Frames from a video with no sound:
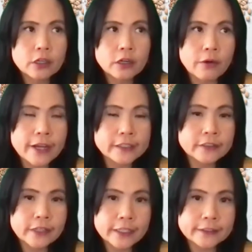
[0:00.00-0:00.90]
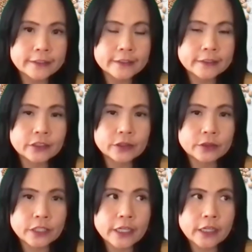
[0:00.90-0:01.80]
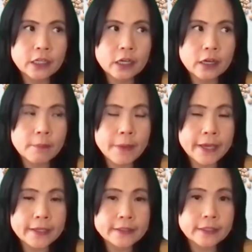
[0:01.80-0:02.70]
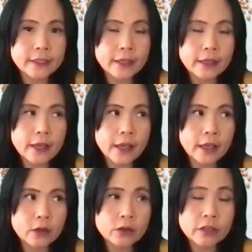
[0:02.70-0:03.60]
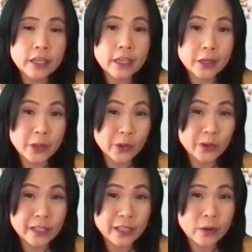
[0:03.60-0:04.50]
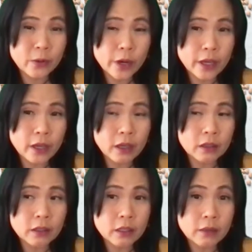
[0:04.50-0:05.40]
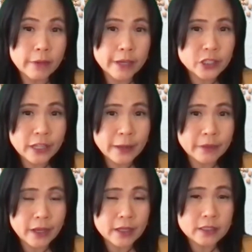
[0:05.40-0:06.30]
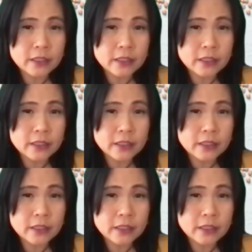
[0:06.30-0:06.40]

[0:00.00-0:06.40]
characterizes during pasting, cooking and cooling, where the MixLab does.